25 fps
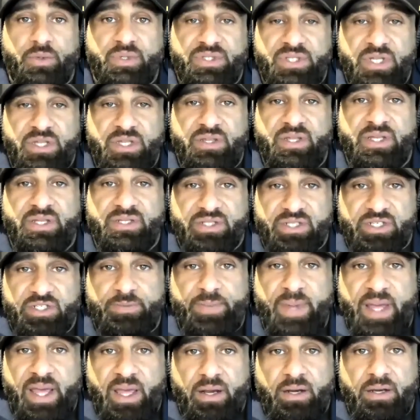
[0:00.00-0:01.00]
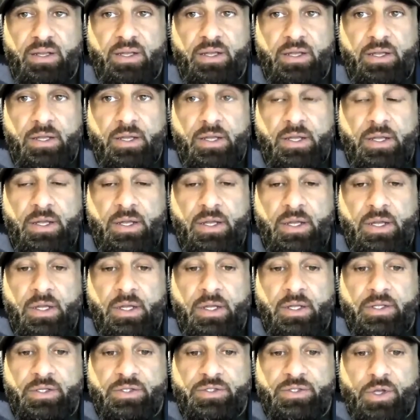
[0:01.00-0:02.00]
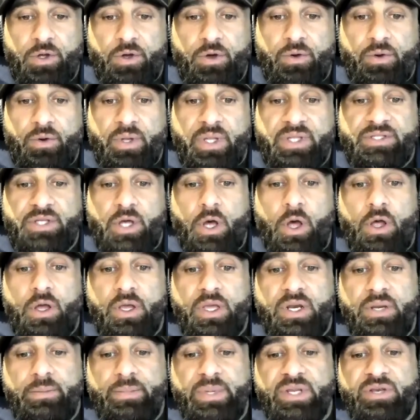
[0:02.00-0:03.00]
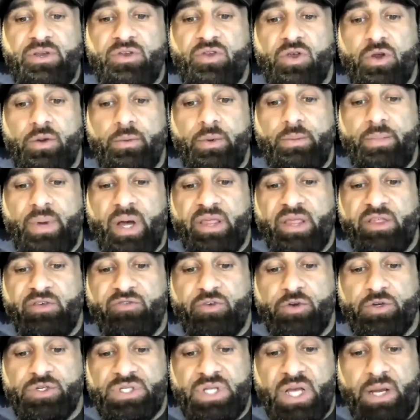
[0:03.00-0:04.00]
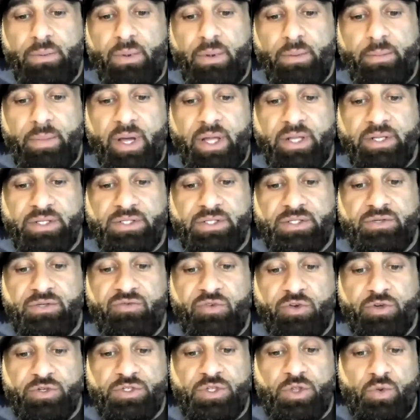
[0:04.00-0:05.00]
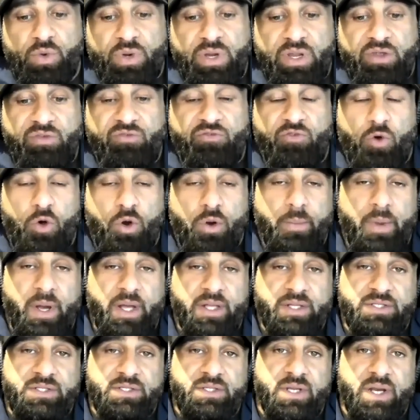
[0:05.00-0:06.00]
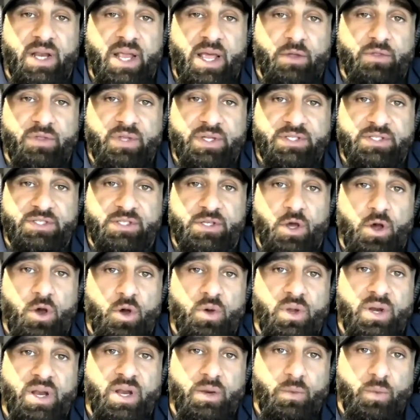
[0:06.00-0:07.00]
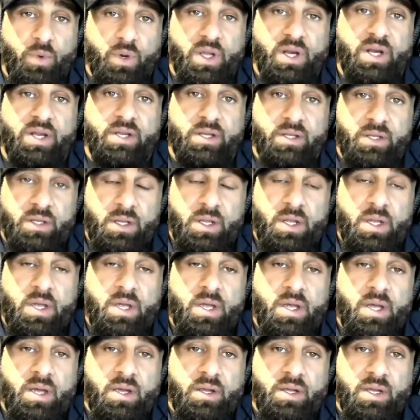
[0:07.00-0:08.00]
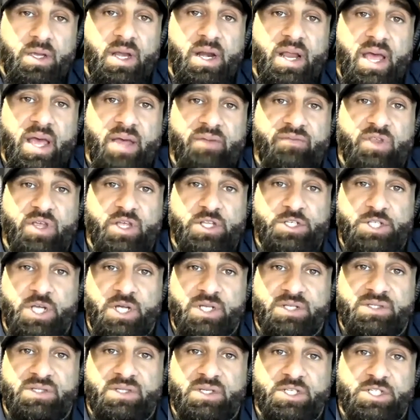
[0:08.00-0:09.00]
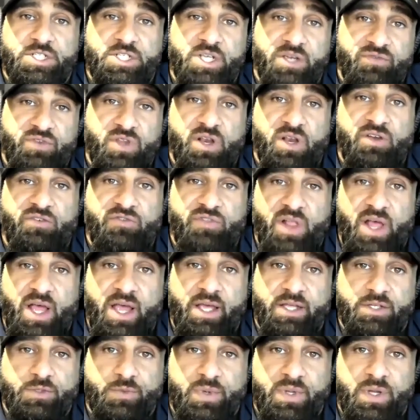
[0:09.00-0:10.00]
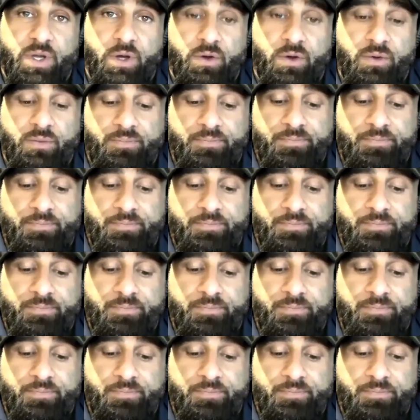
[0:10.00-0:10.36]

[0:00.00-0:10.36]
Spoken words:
things expand. So it's all going to be determined by the first couple months, first 3-4 months, and how things go. And then we're going to kind of have to adjust and shift on the fly as we go.